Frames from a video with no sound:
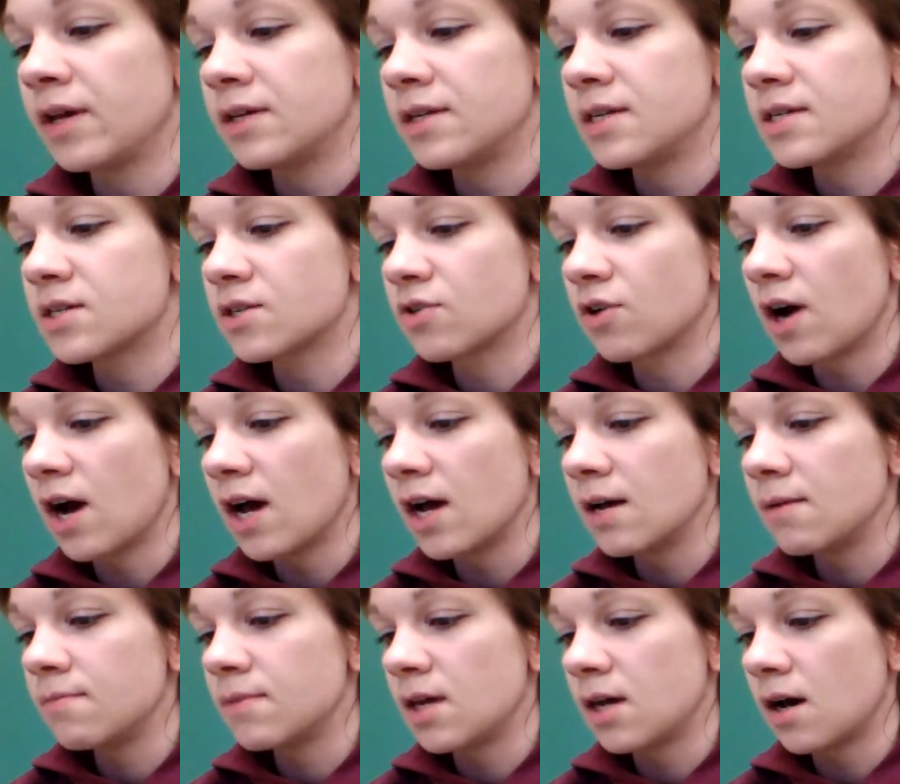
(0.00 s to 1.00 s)

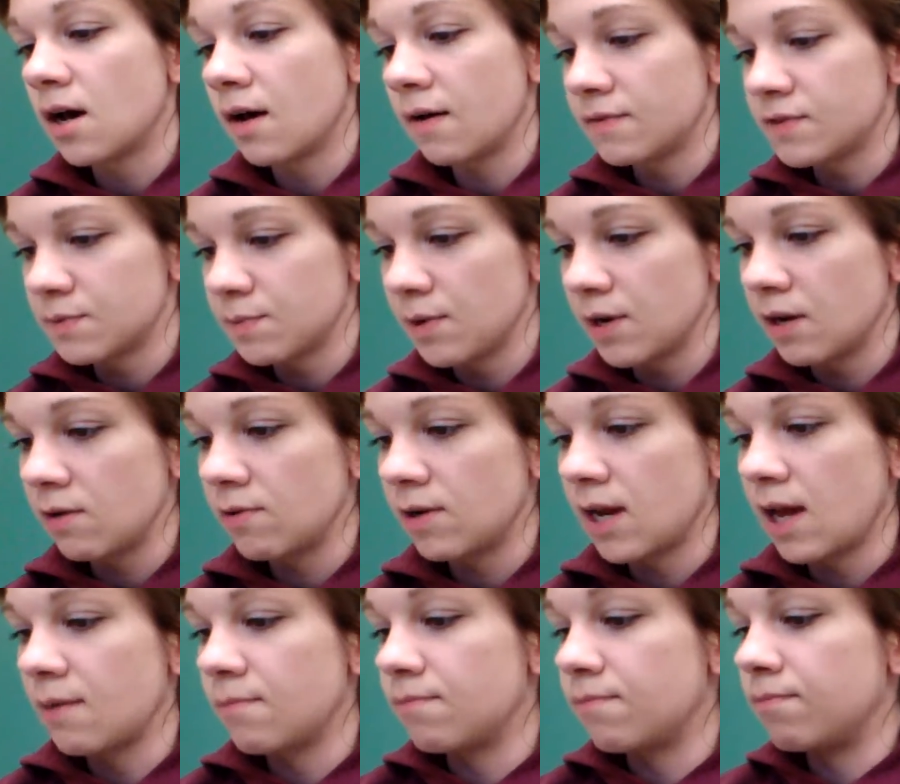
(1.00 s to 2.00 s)
Describe the offspring when
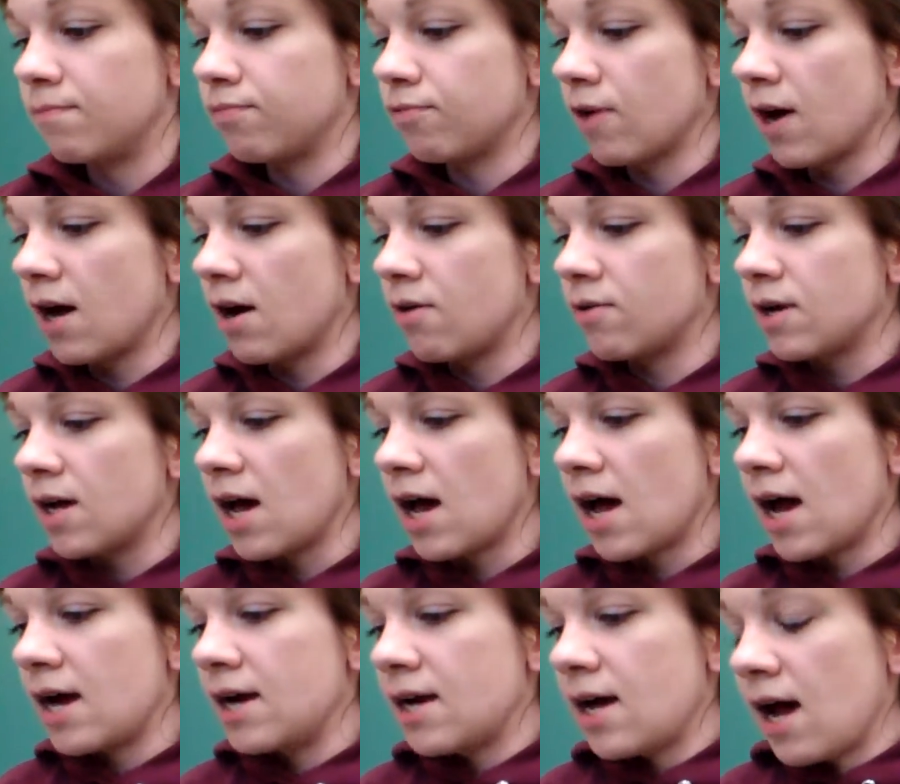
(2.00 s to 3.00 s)
a
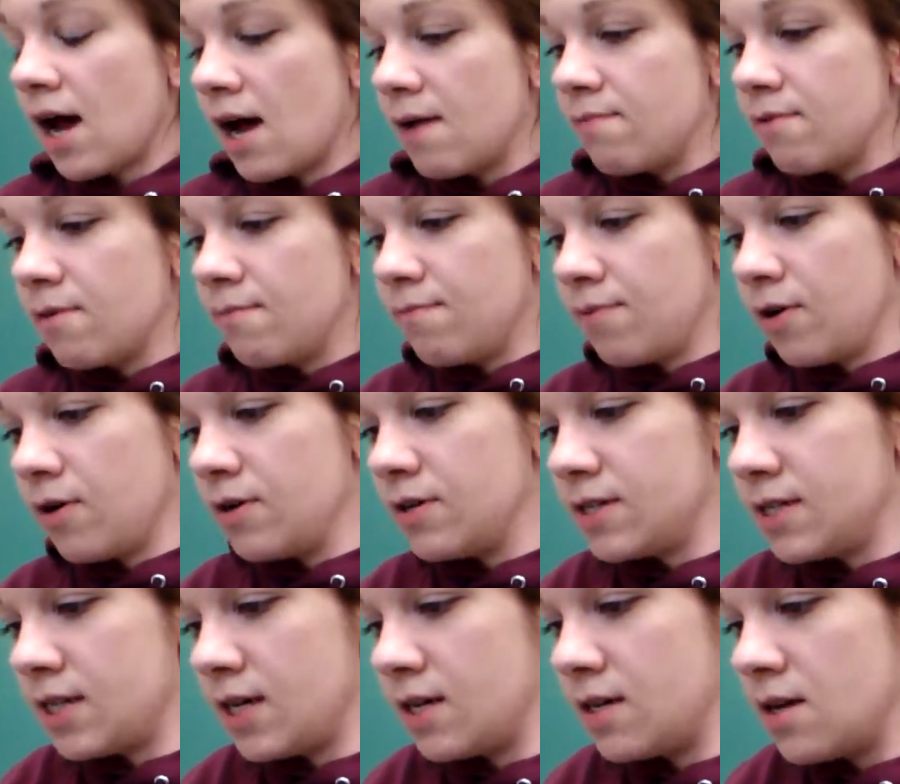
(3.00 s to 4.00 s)
brown-eyed hybrid
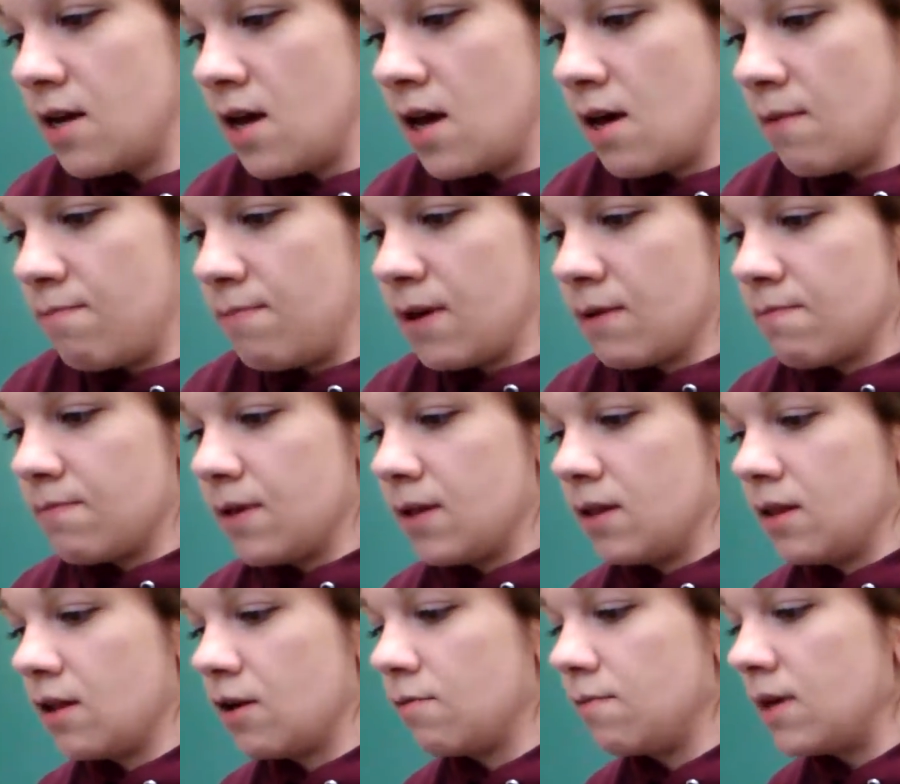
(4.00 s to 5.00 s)
person, big B,
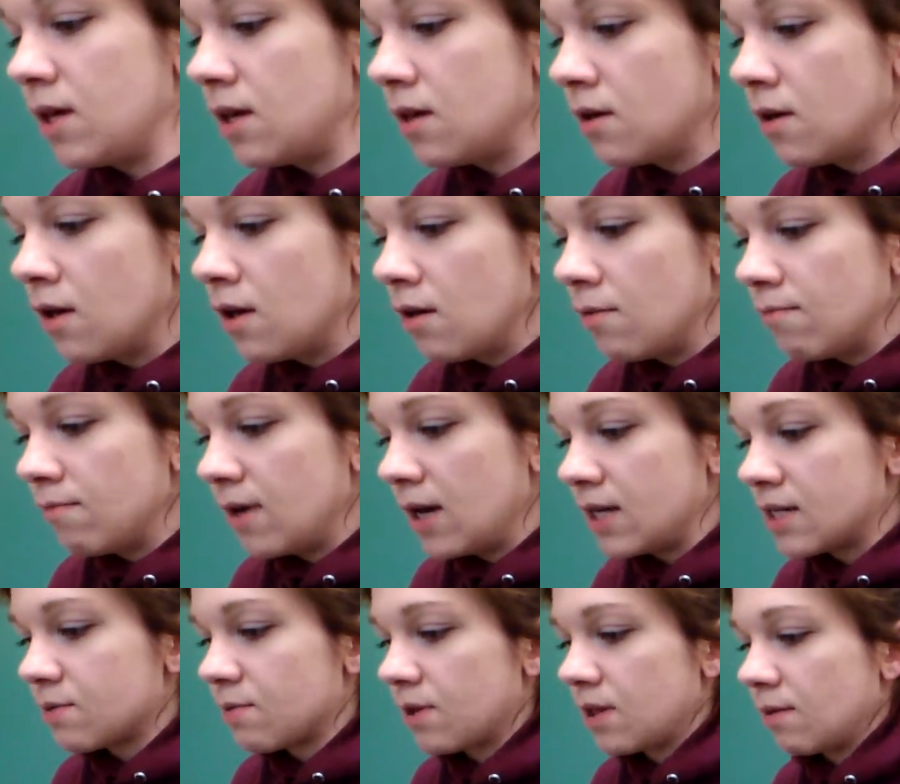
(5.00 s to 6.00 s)
little b,
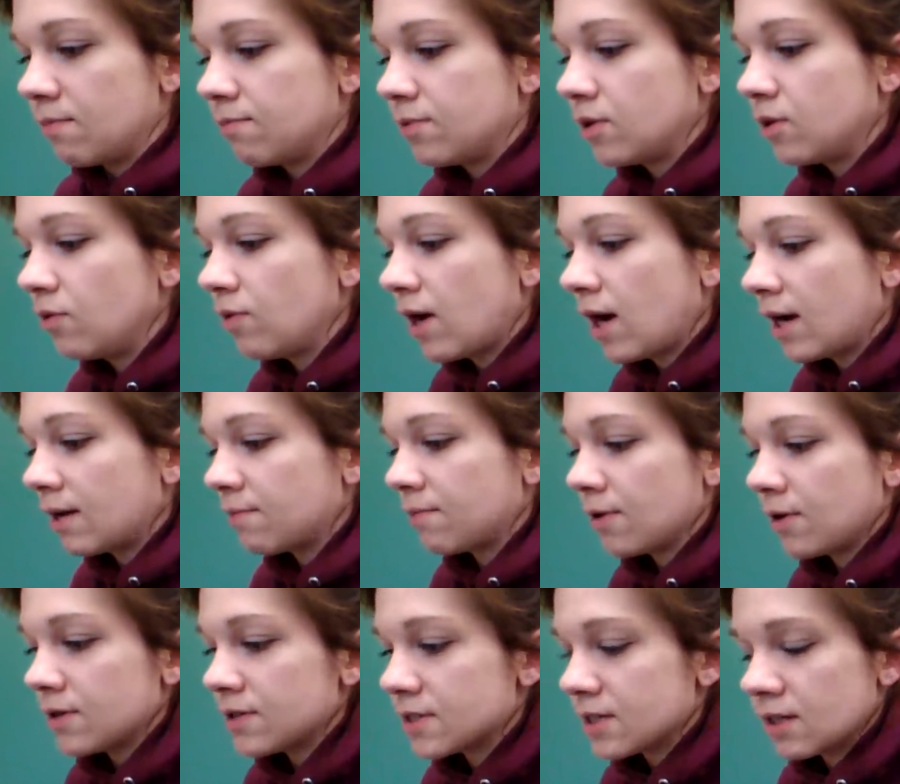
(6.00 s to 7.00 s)
mates with a blue-eyed
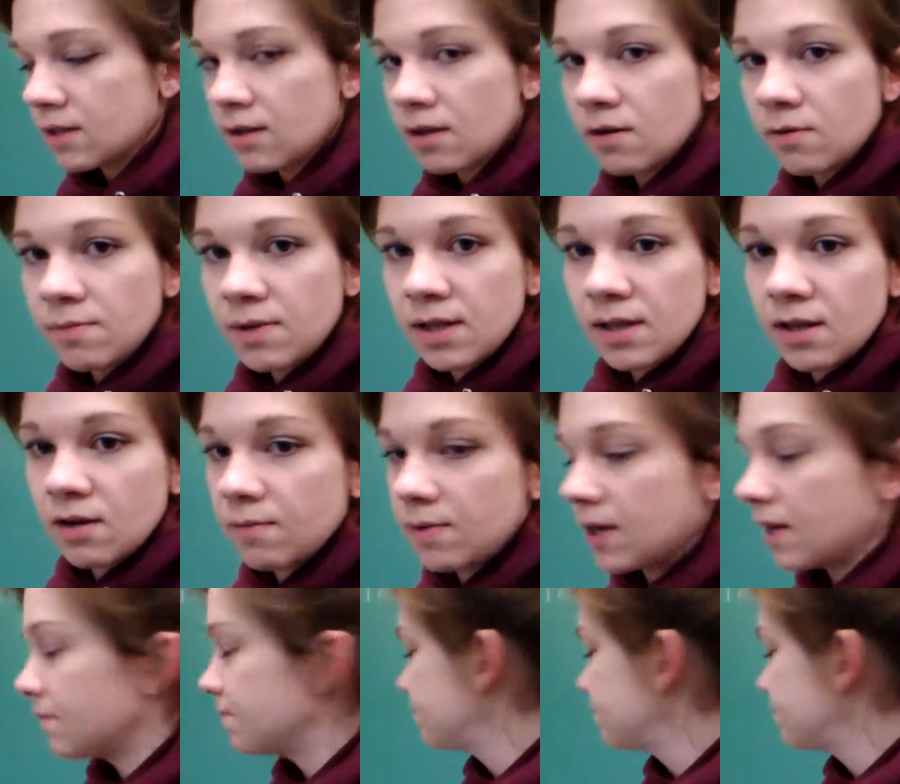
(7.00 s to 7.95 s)
person, little b, little b.